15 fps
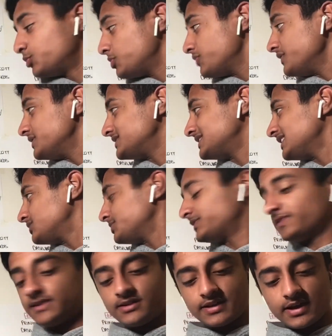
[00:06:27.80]
move into centre
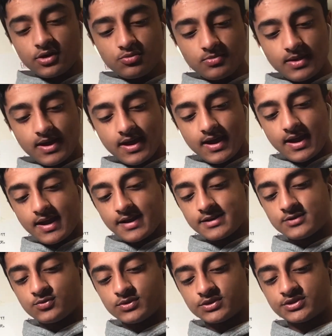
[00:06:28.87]
midfield now,
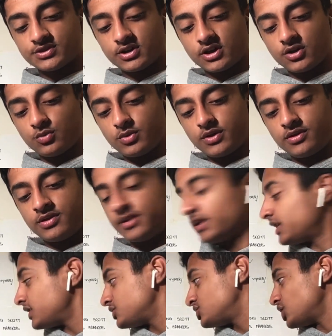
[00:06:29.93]
and we'll start with
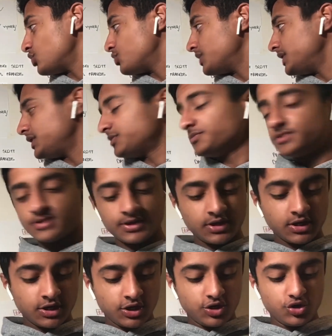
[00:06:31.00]
Joe Williams,
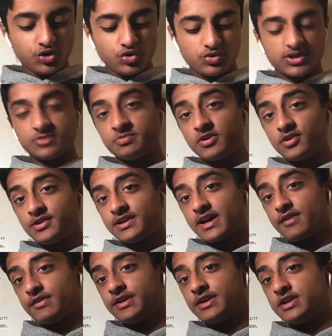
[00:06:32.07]
who, despite
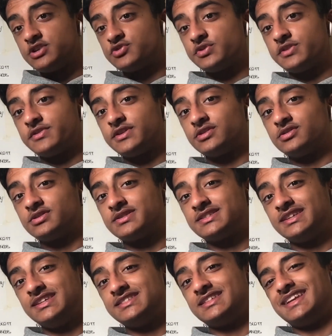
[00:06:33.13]
having an injury-riddled
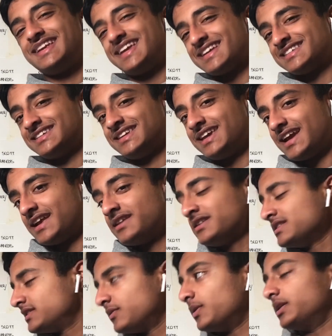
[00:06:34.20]
season yet again,
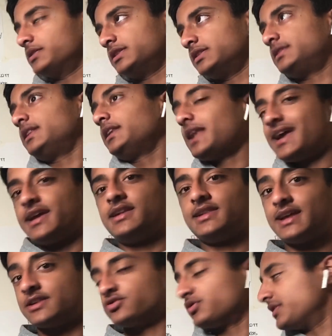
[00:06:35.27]
well, the
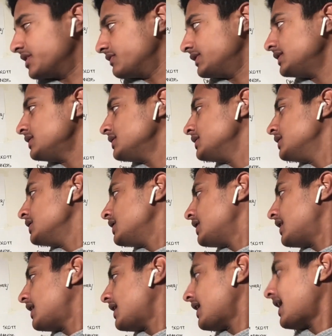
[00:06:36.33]
latter end of it,
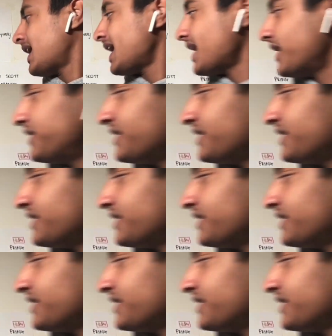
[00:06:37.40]
had